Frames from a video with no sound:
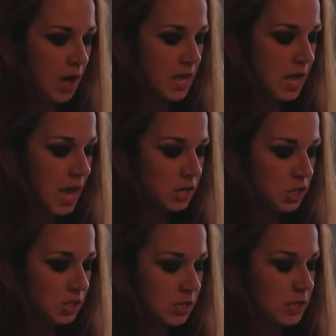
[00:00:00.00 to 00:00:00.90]
He
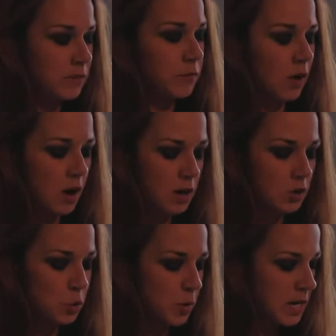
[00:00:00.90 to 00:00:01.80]
actually lived for
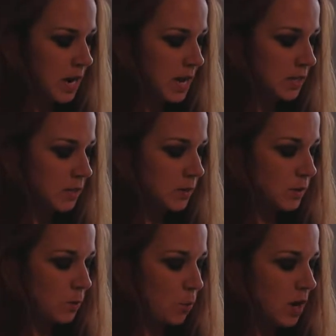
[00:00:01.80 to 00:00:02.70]
120 days.
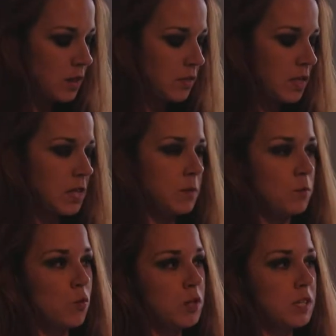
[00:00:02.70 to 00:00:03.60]
One of the
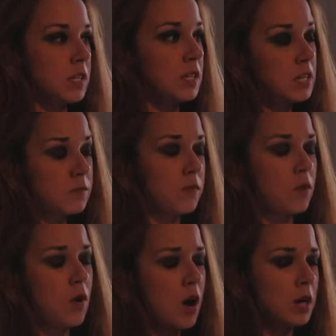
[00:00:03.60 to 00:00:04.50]
more
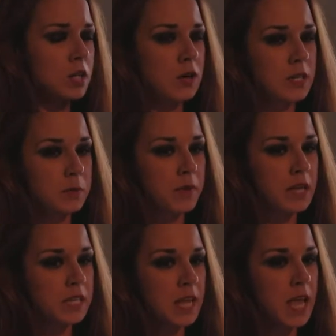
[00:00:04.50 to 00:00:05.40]
successful heart
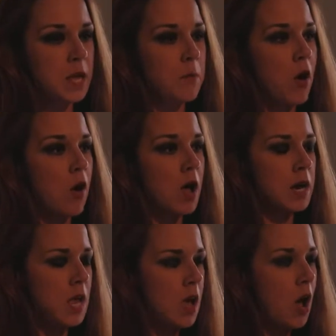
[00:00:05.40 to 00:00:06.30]
transplants came on
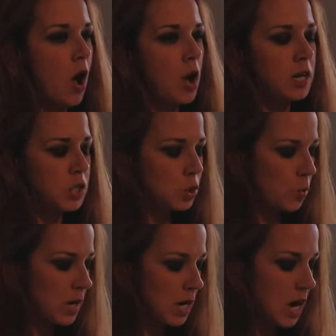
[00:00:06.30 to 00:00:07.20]
August
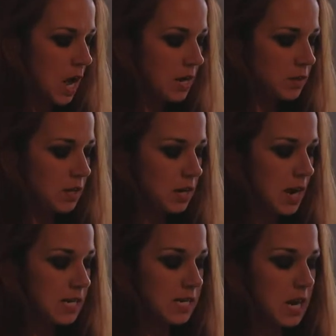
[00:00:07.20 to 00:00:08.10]
29th,
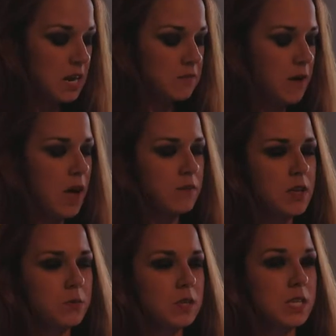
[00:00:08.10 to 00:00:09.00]
1985.
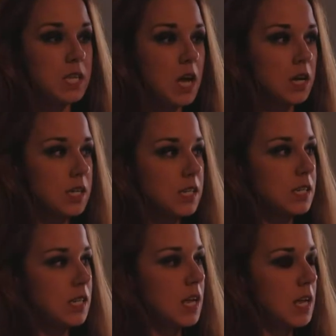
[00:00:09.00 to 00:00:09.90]
He was the
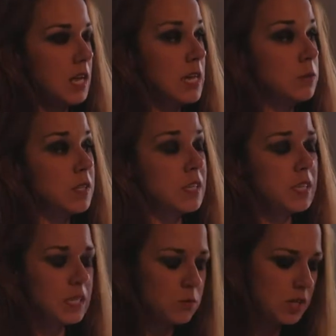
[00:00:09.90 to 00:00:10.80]
youngest and he was the
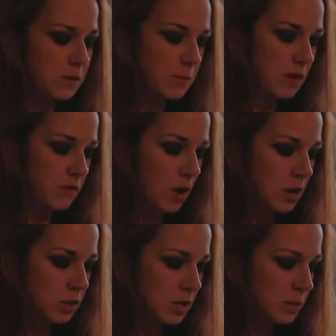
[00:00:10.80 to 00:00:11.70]
sixth recipient of the
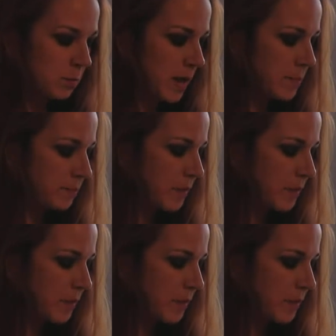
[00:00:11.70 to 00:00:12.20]
heart transplant.